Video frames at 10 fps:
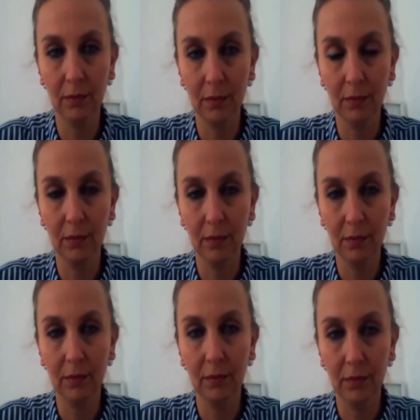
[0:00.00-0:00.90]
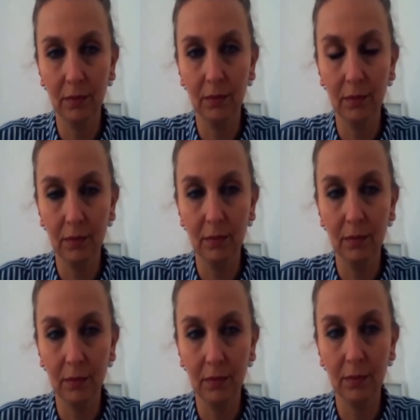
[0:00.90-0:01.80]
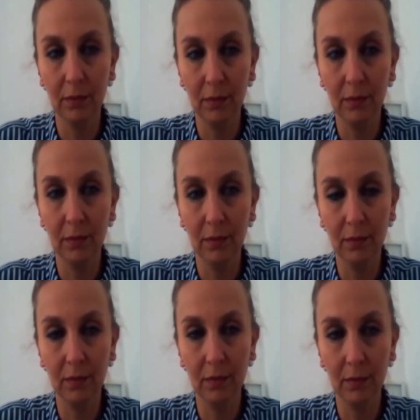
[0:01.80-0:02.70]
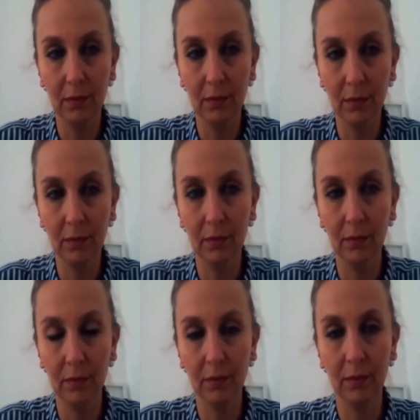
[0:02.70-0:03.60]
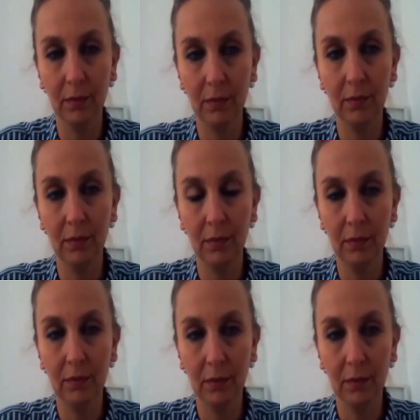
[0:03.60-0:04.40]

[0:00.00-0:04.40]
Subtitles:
The person shown says nothing.